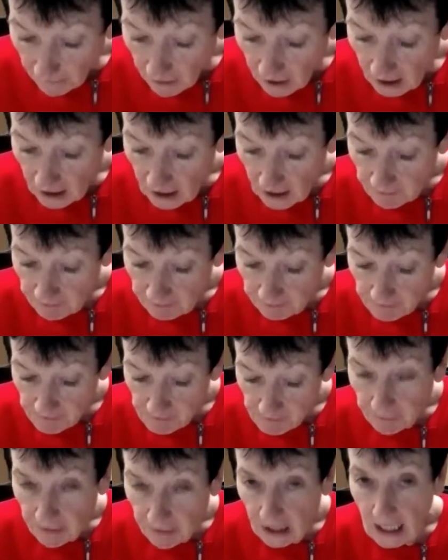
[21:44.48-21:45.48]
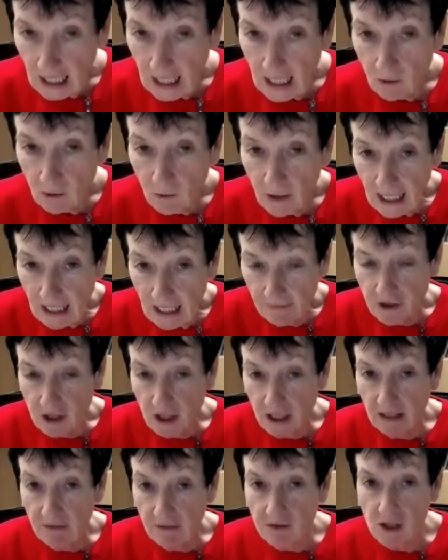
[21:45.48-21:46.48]
And we have to
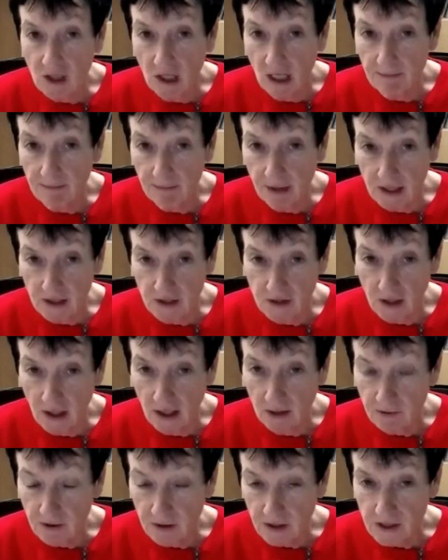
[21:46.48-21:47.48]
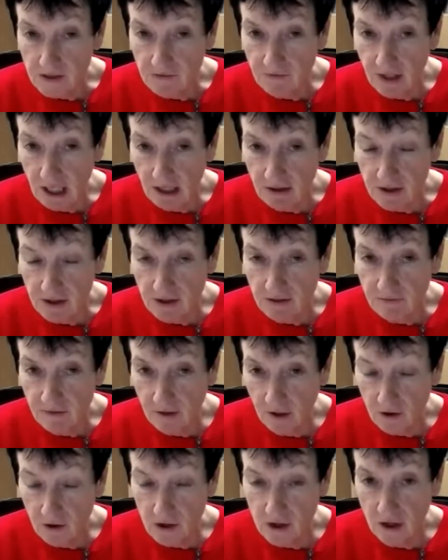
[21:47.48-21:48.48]
live side by side with this virus and
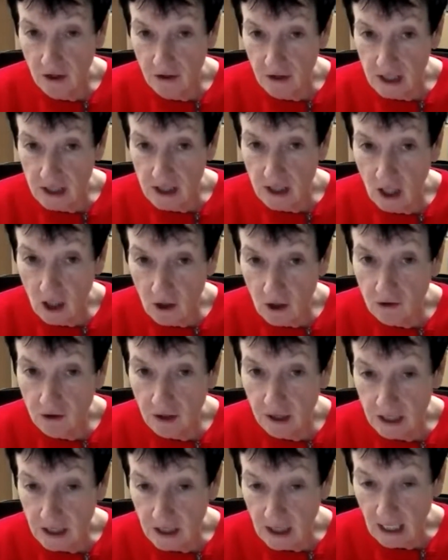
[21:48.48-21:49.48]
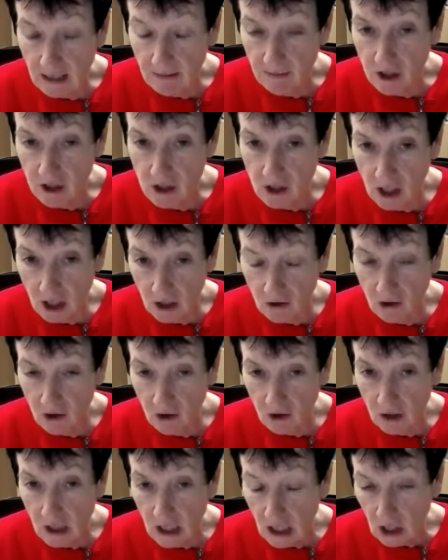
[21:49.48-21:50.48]
focus on these local containments,
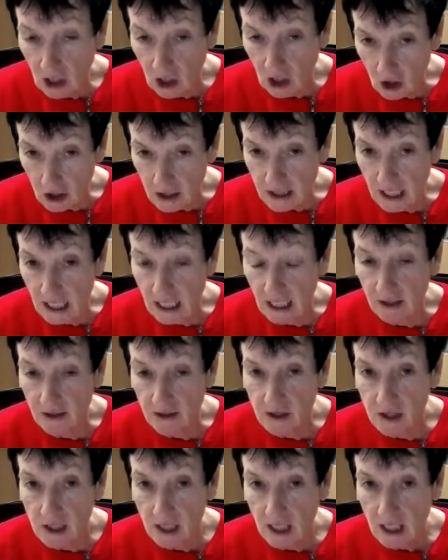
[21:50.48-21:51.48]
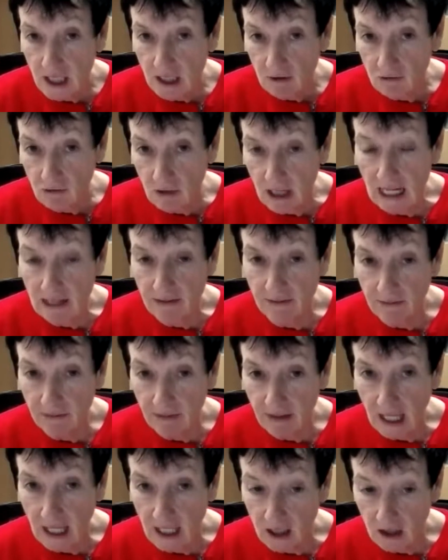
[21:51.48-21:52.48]
local lockdowns, rather
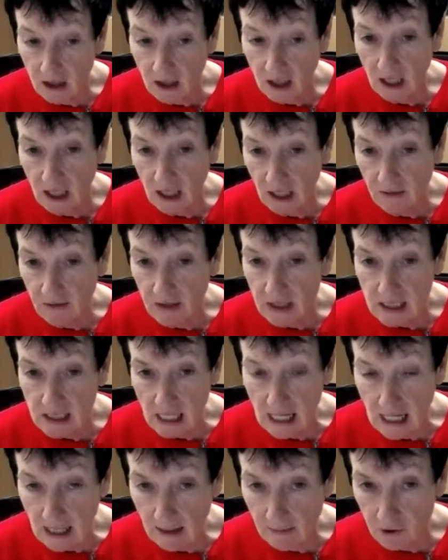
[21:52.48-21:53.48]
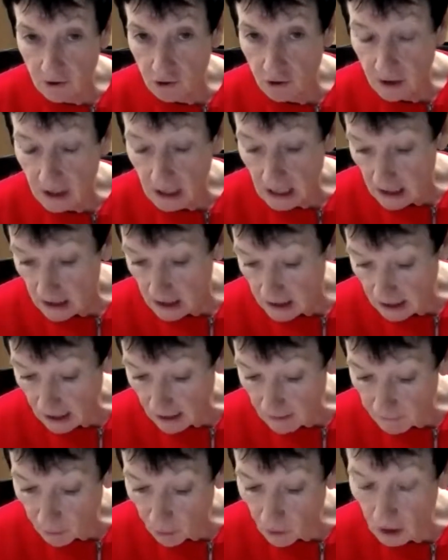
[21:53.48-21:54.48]
than these arbitrary
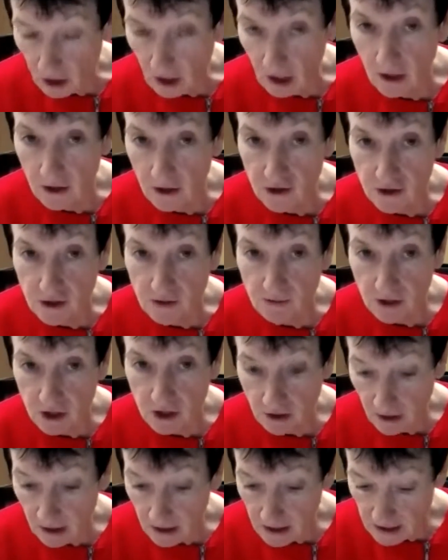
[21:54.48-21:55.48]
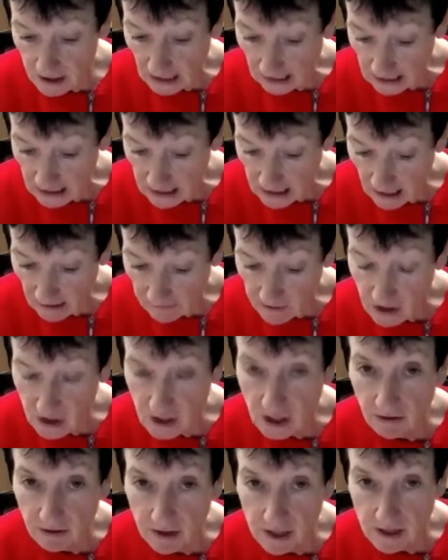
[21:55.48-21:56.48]
state border closures, which are starting to have a
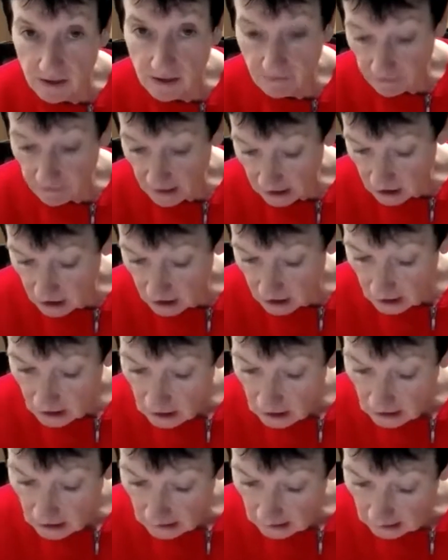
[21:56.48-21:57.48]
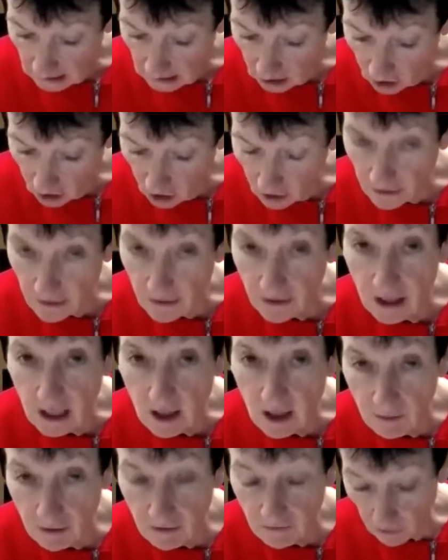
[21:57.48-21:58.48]
serious effect on
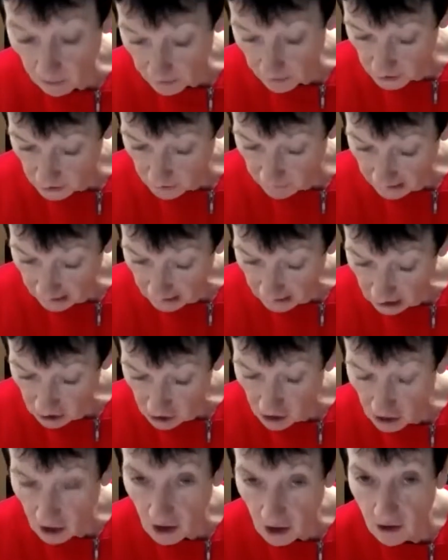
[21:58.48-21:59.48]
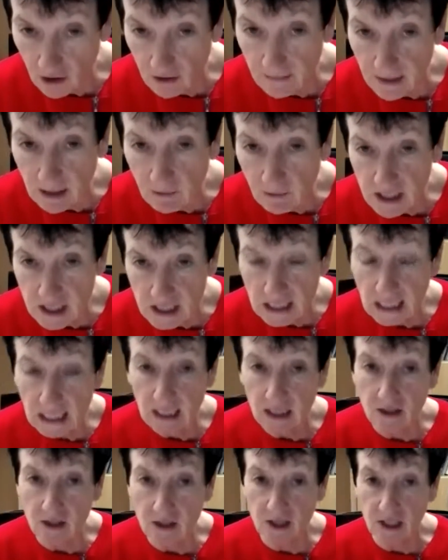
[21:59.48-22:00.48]
the performance of our national economy. And we're seeing
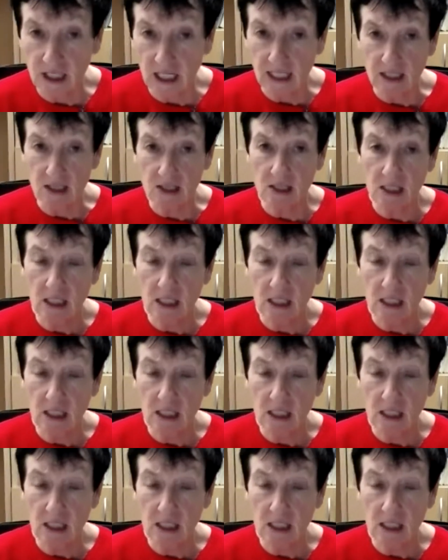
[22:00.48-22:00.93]
in states